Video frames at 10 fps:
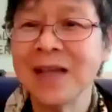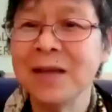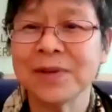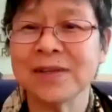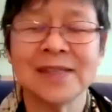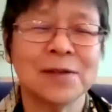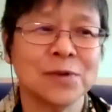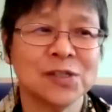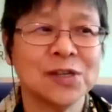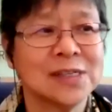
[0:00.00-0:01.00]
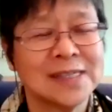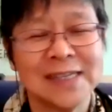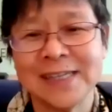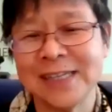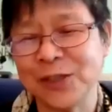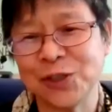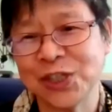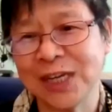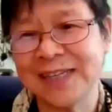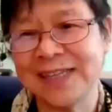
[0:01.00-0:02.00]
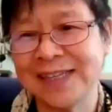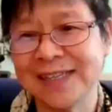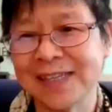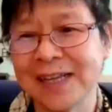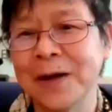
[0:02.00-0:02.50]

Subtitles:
because that was translated into Chinese